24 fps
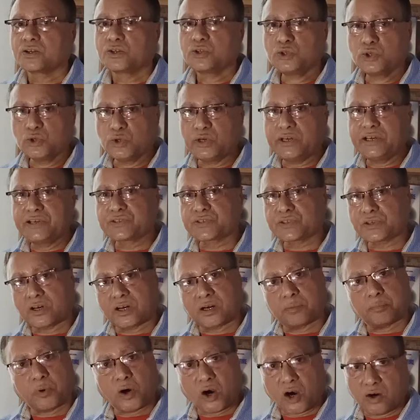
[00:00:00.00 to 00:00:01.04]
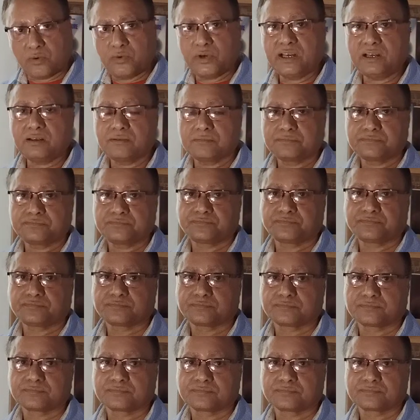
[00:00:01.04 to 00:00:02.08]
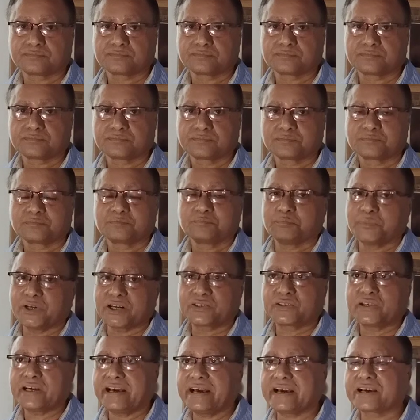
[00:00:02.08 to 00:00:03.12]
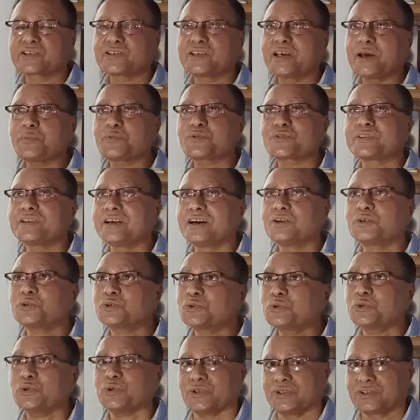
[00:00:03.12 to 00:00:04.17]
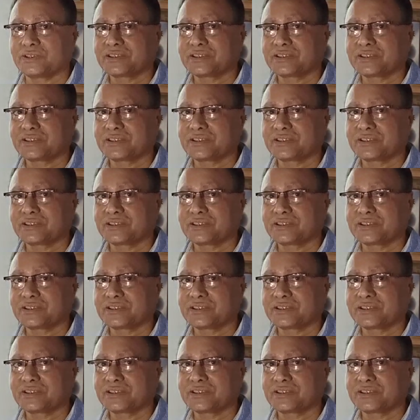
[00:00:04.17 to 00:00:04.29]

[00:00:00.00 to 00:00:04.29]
U is a vowel, but the exceptional rule